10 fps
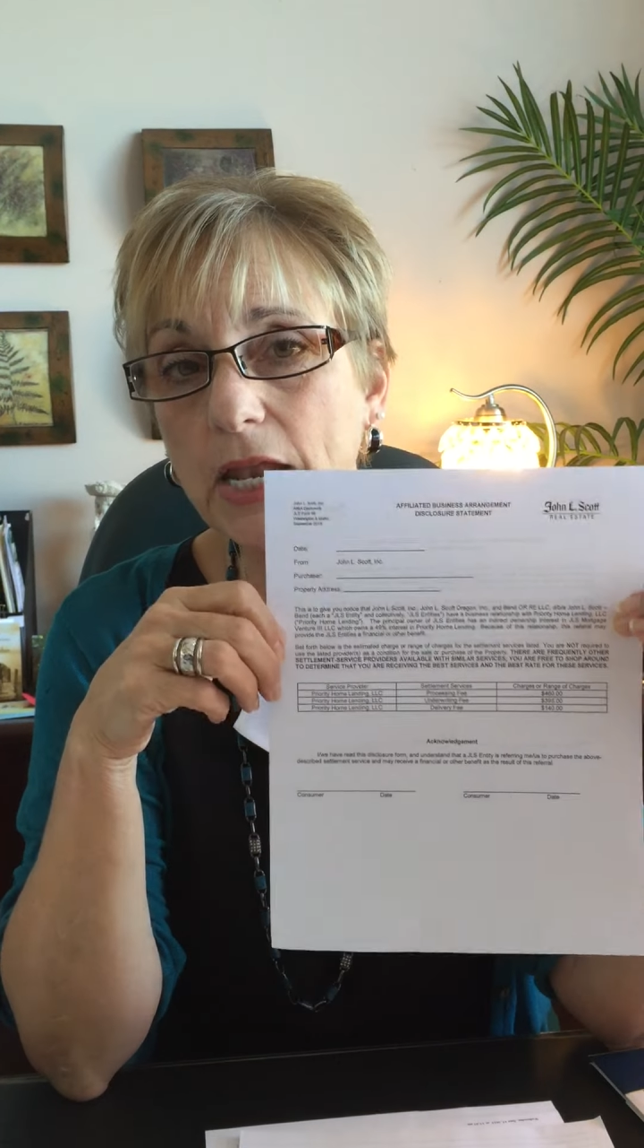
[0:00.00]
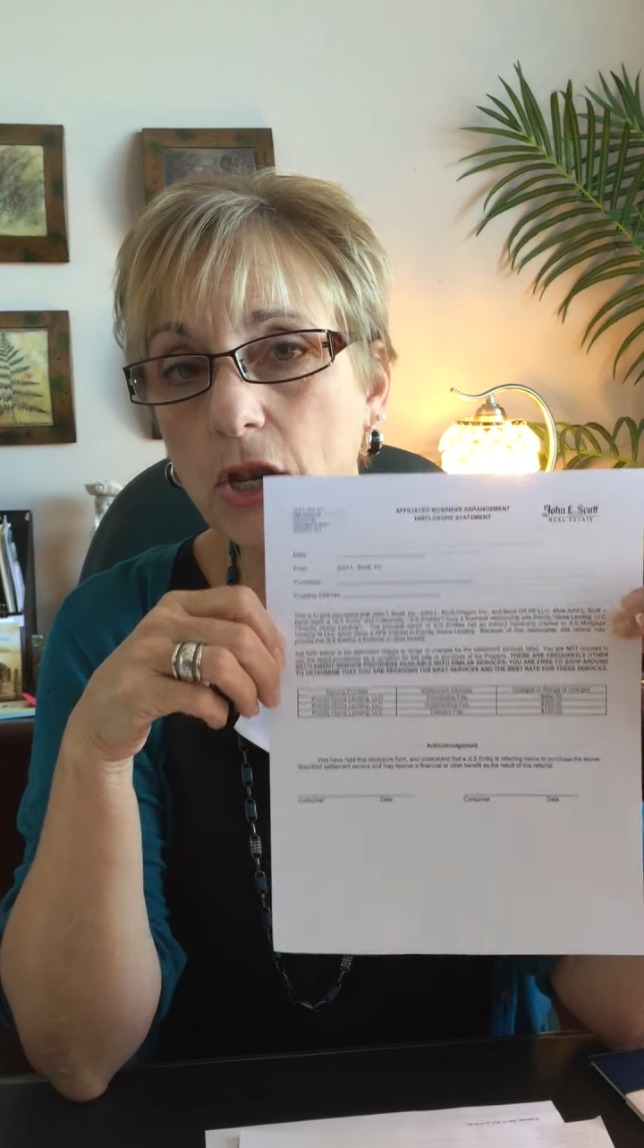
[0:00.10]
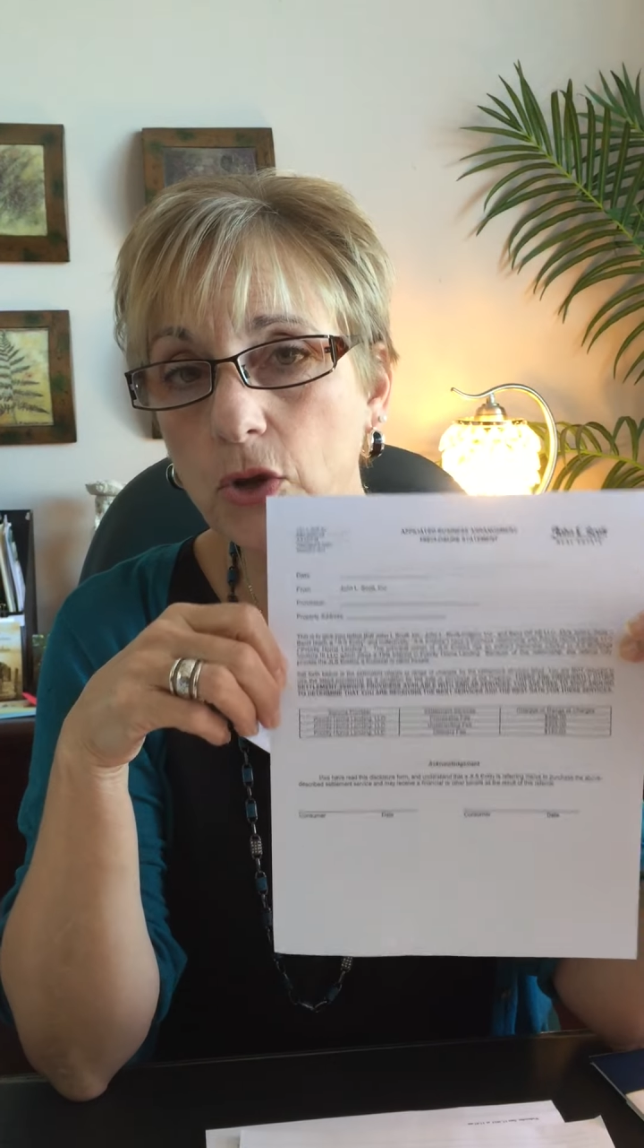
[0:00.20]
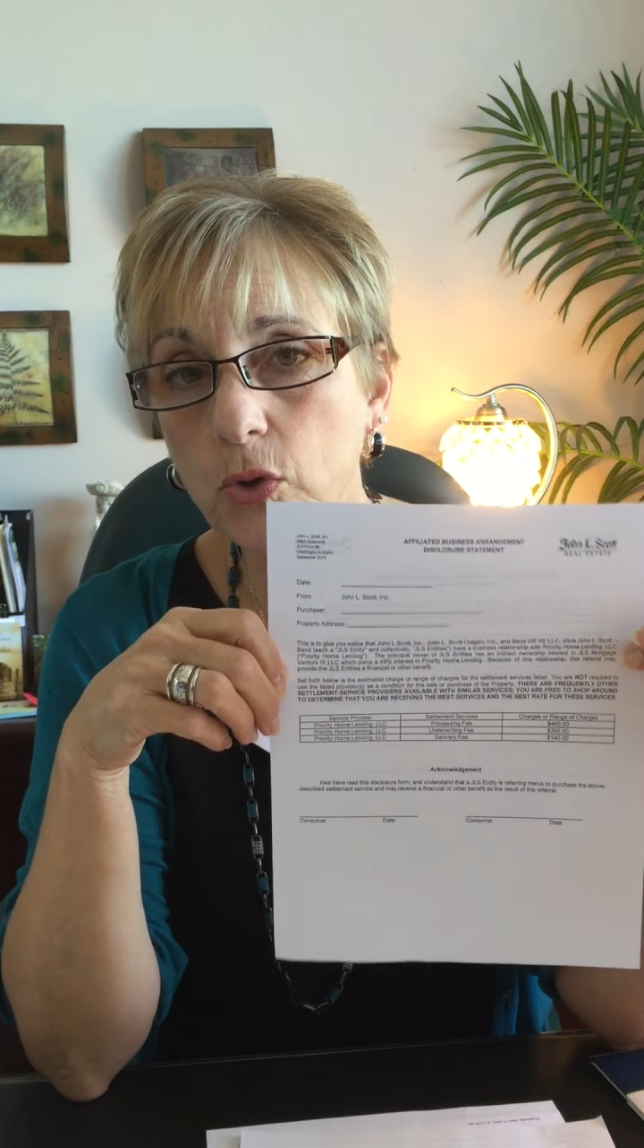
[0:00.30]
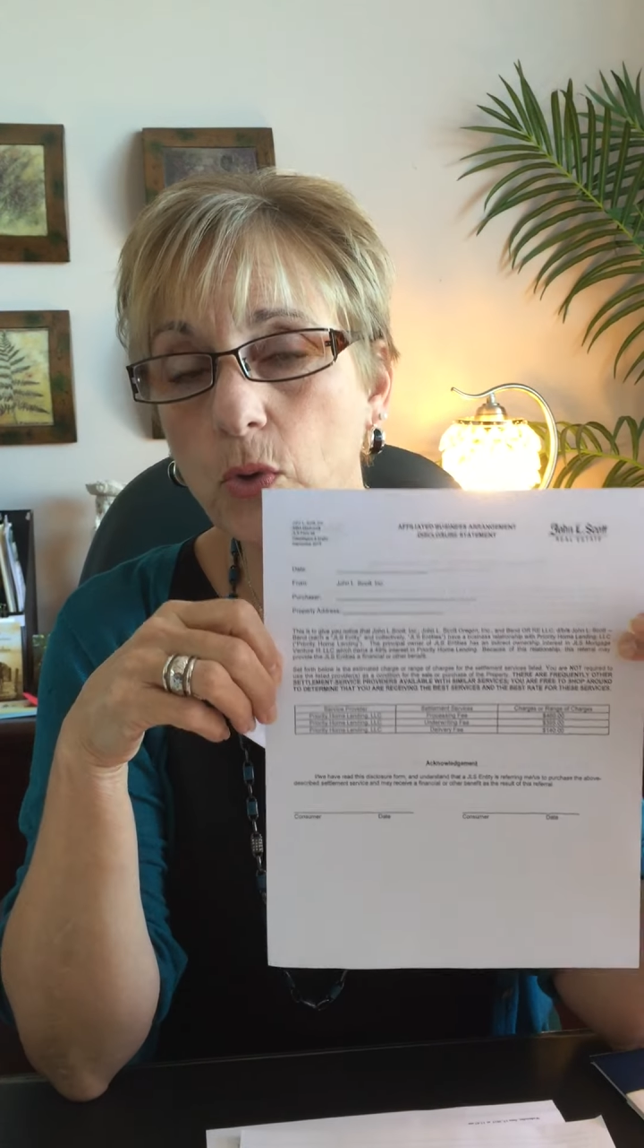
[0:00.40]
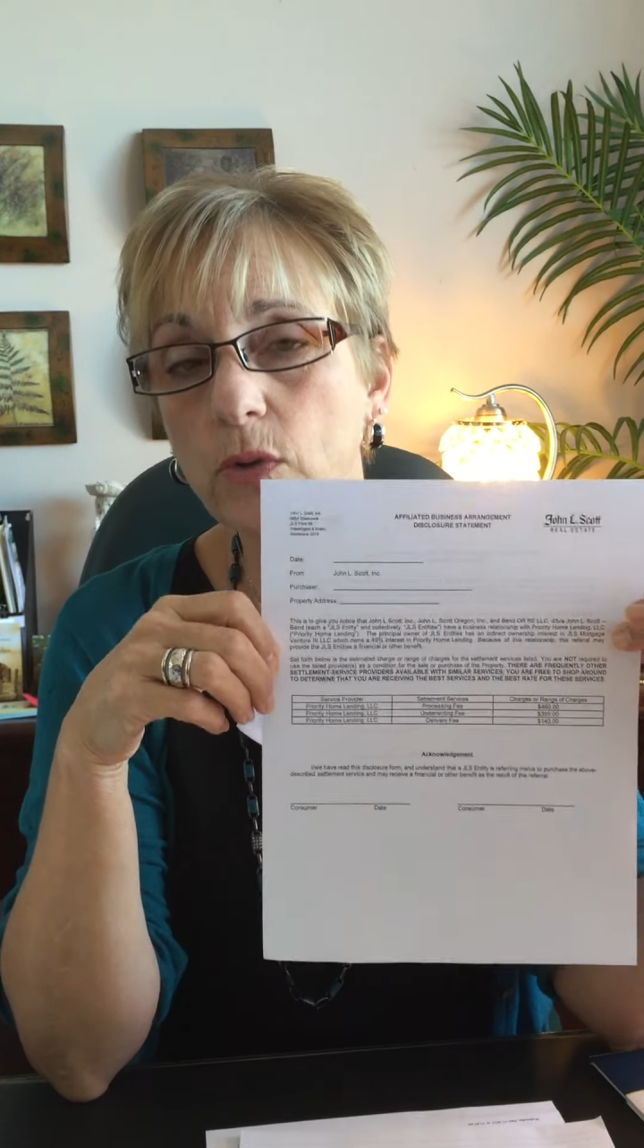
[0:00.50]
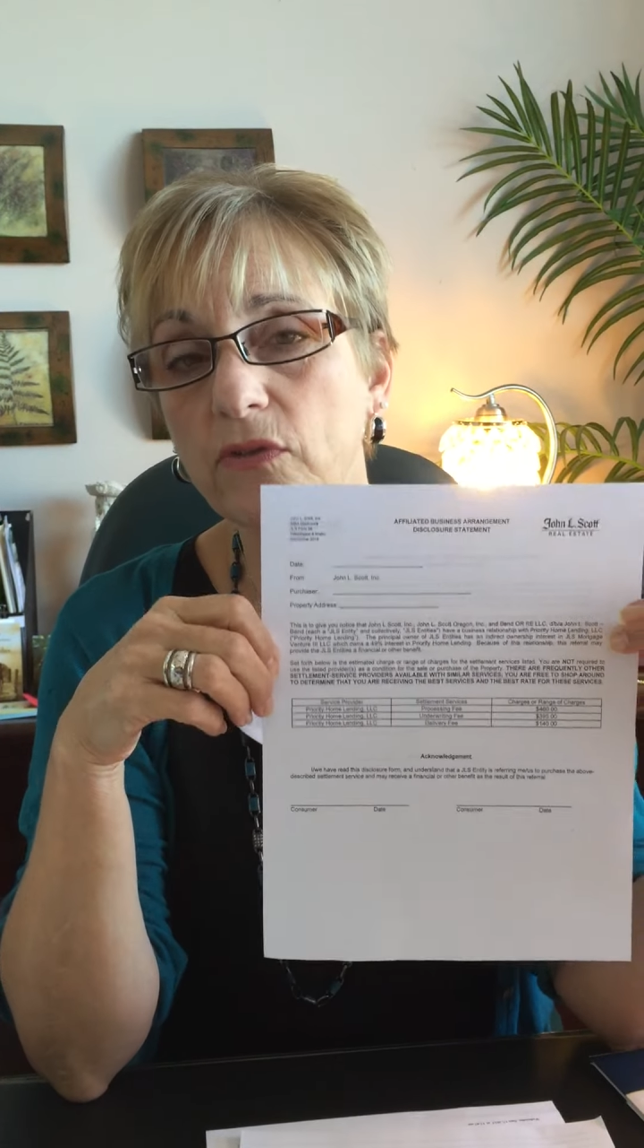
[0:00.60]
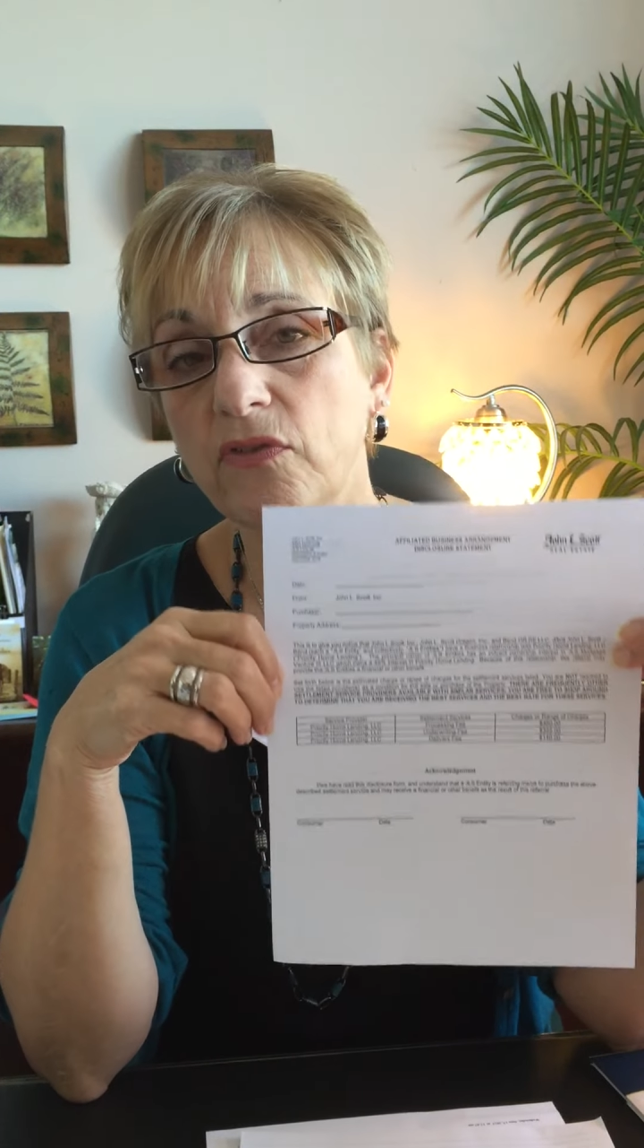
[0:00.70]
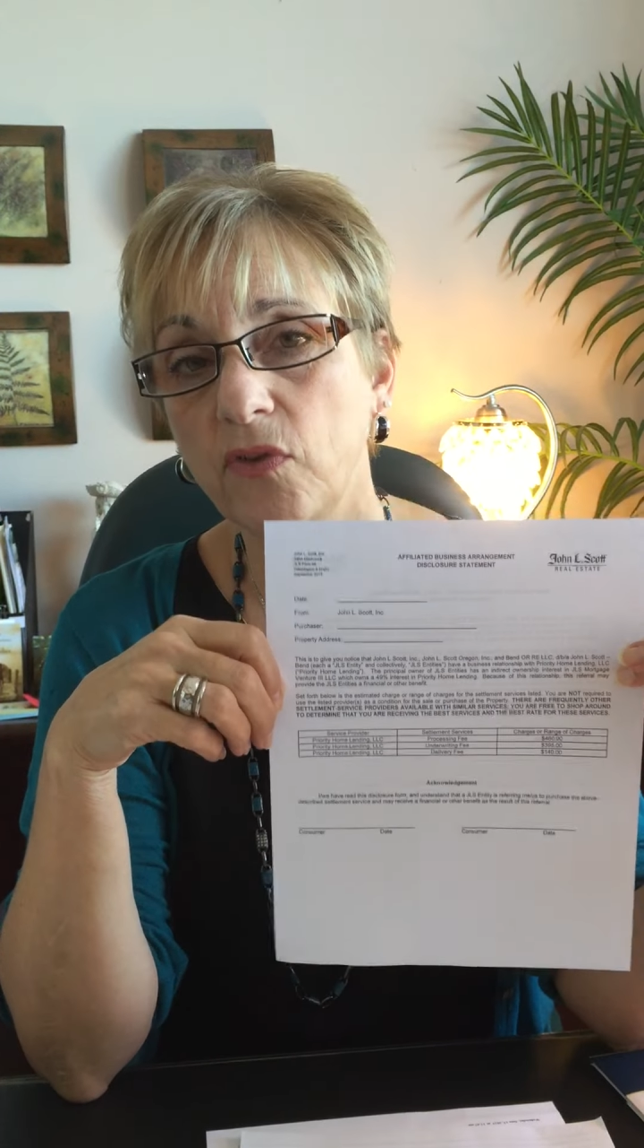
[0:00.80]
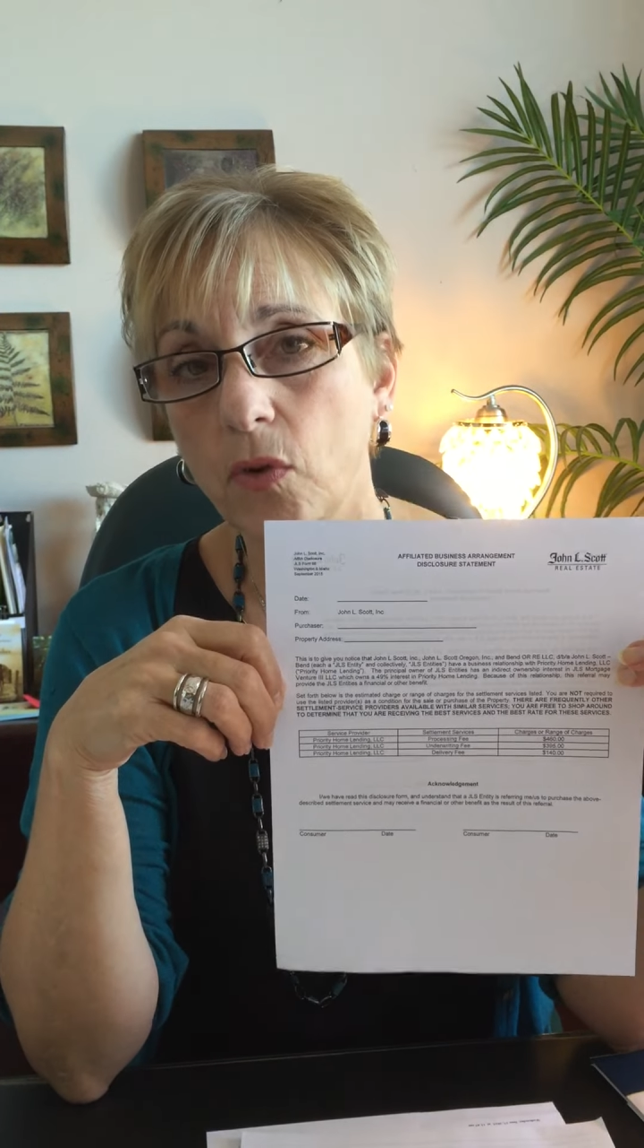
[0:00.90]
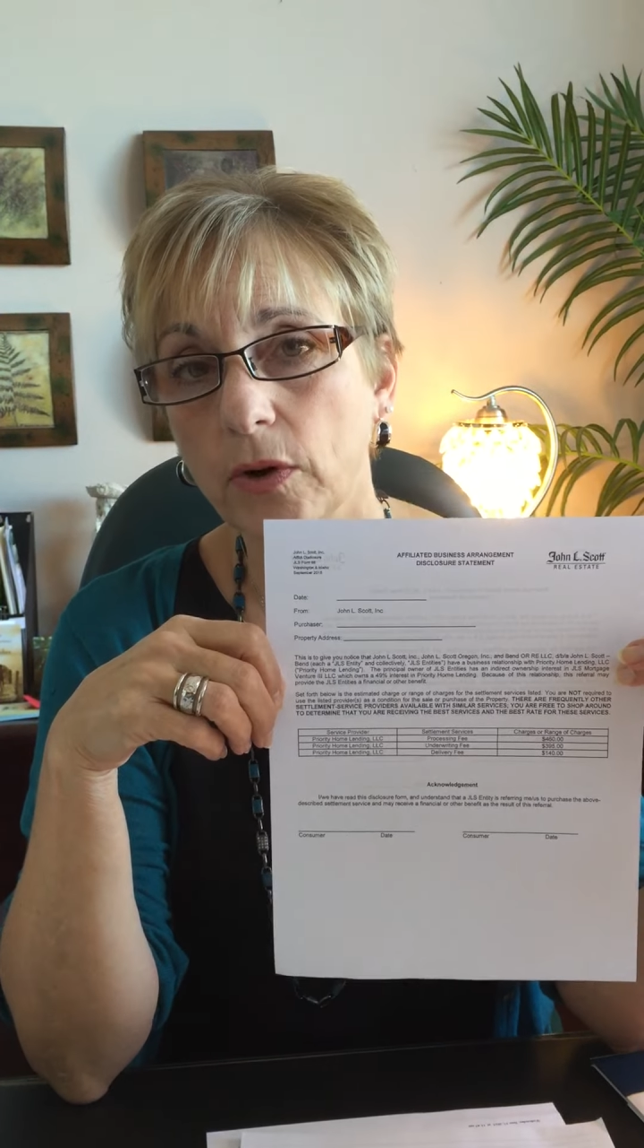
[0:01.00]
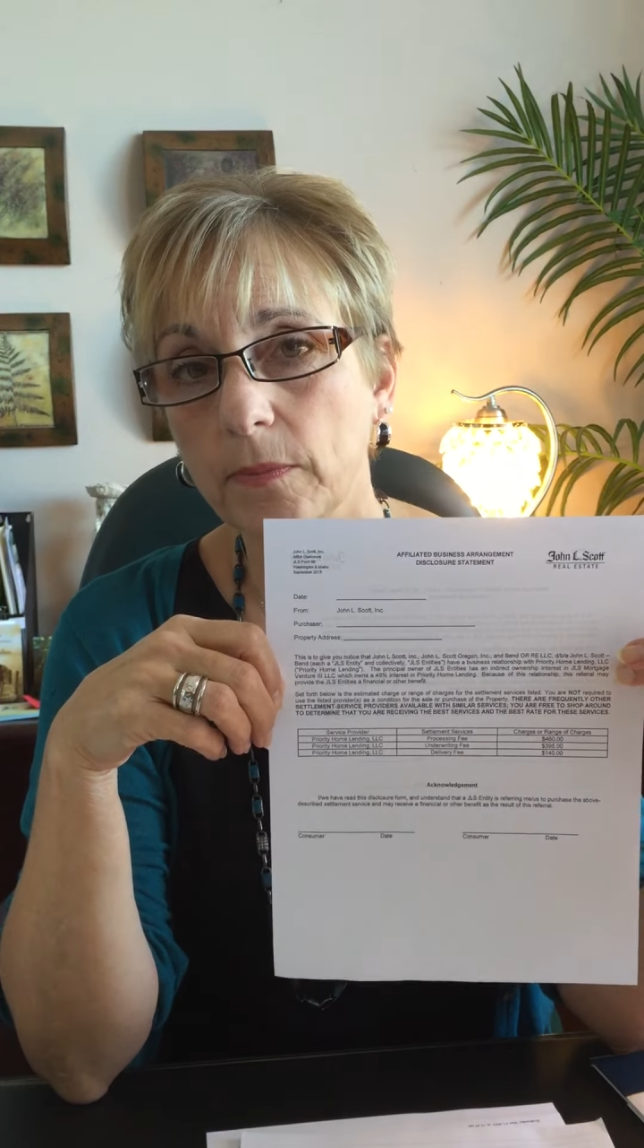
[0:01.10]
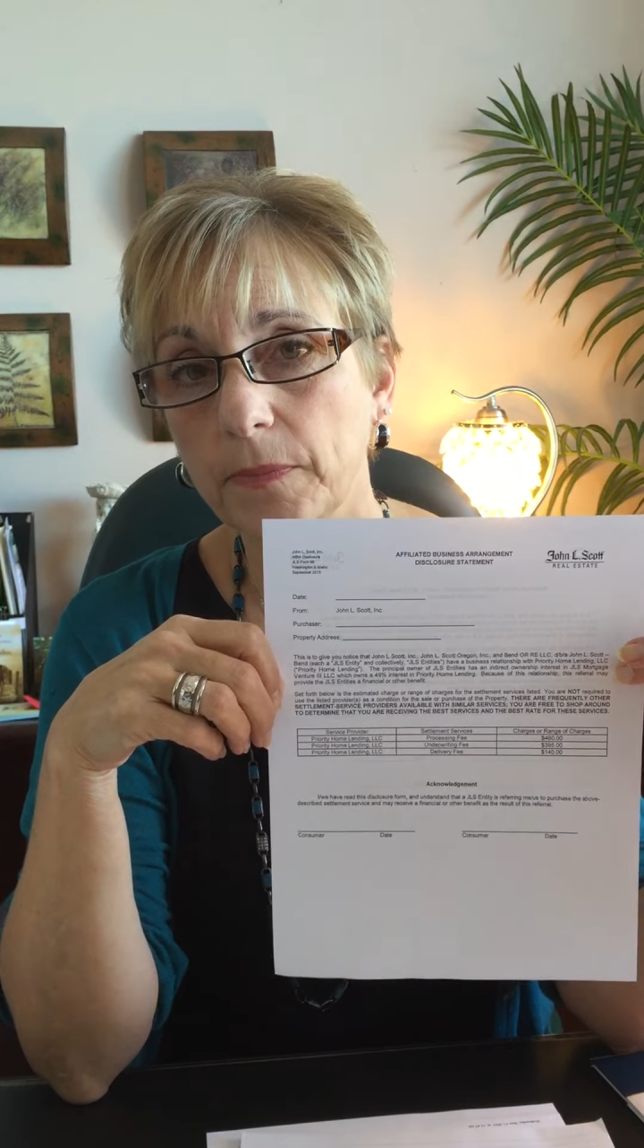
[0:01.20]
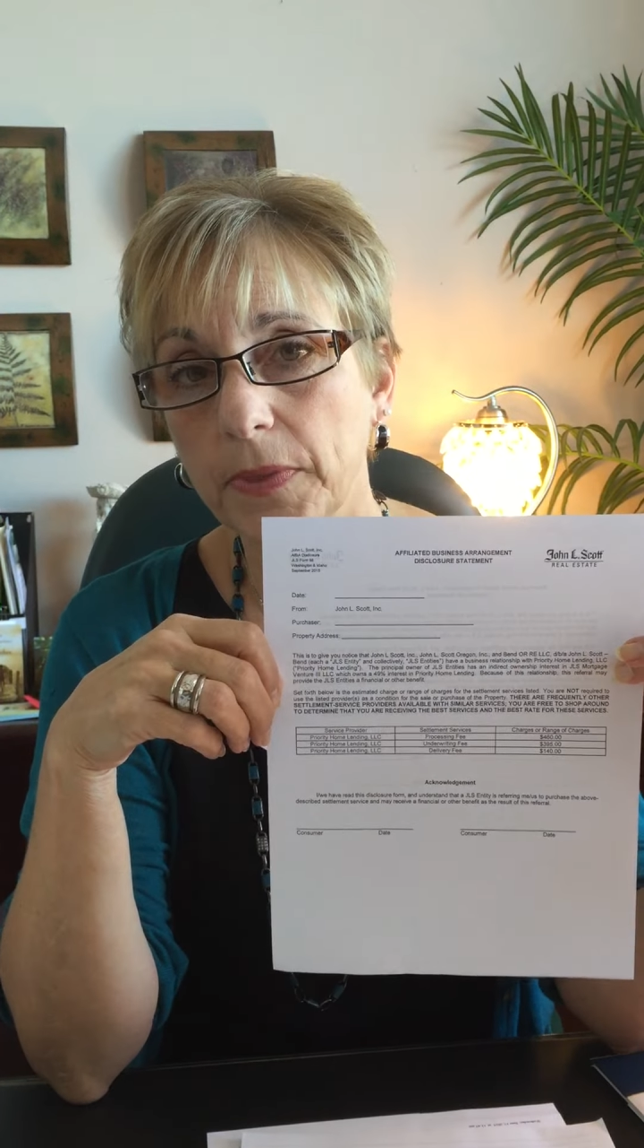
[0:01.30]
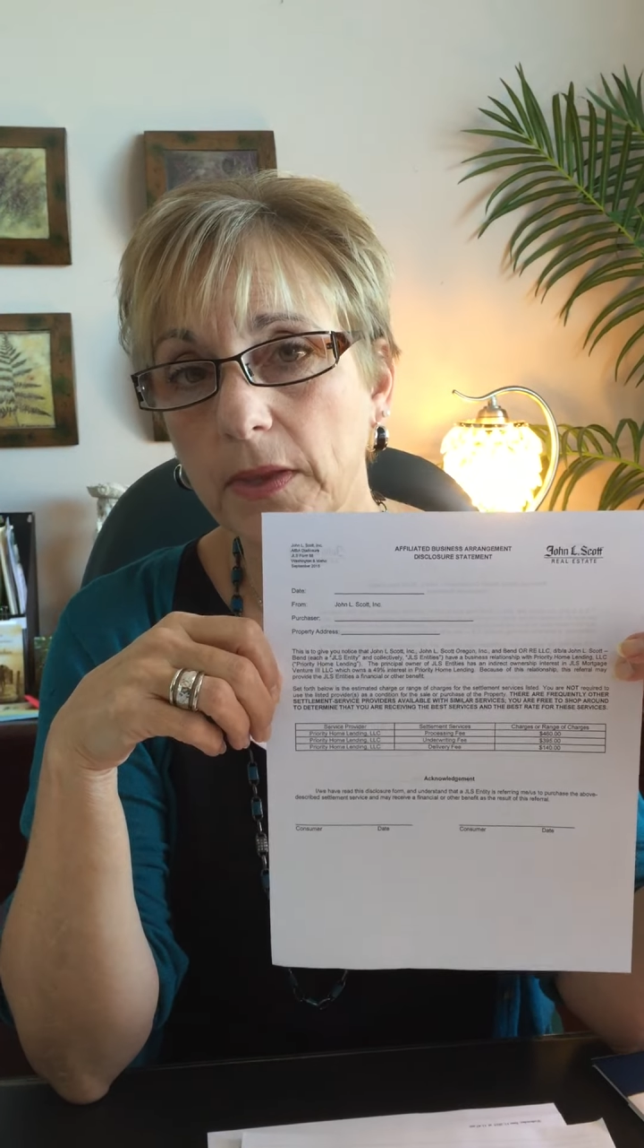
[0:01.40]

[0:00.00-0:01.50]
new form.